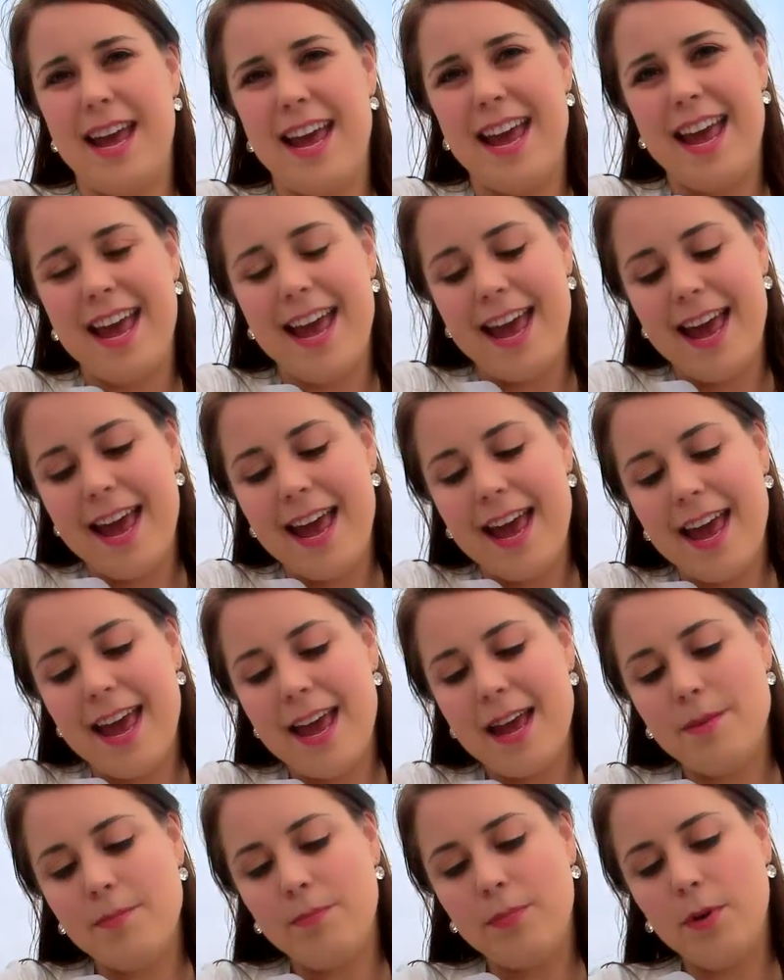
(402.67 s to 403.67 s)

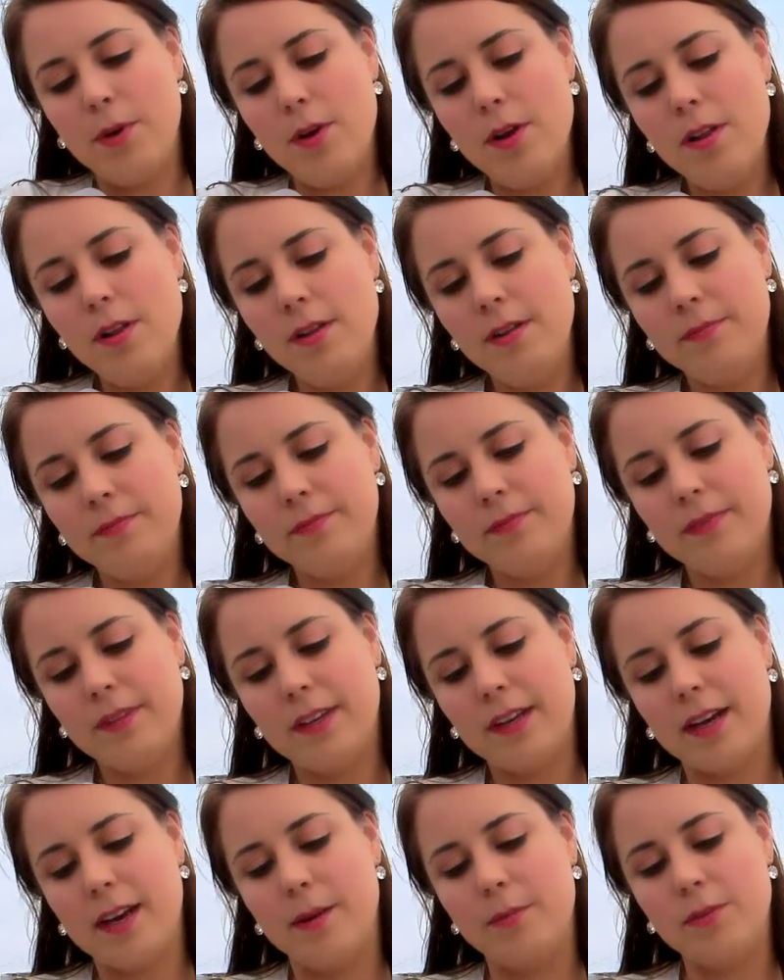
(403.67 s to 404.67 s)
And pull.
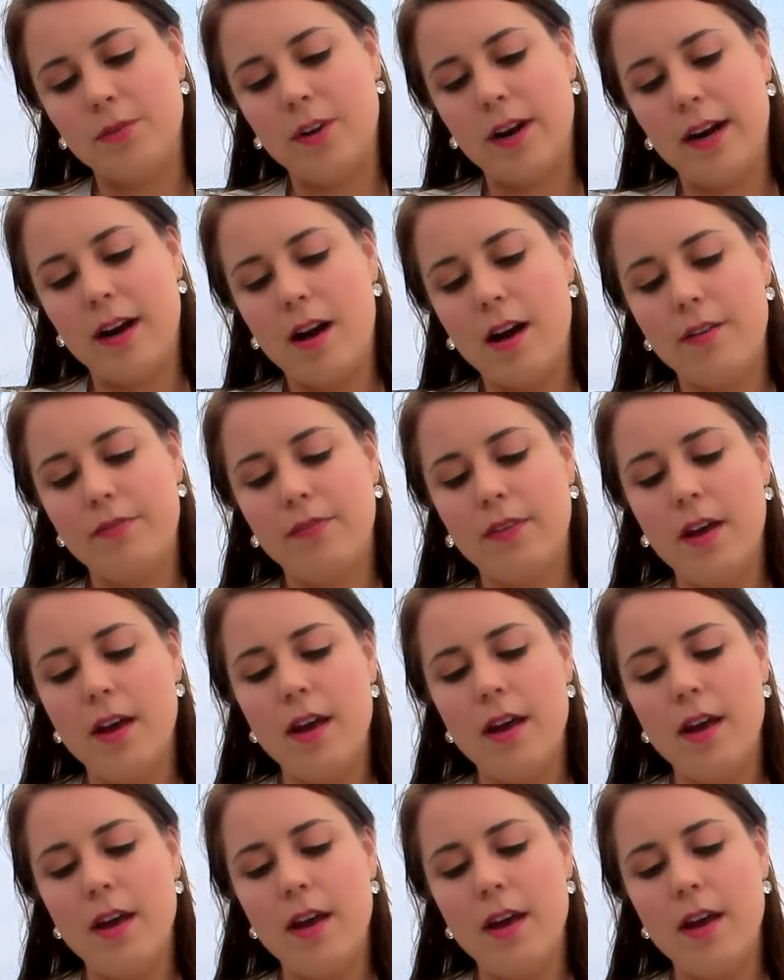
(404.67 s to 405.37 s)
Comes right off.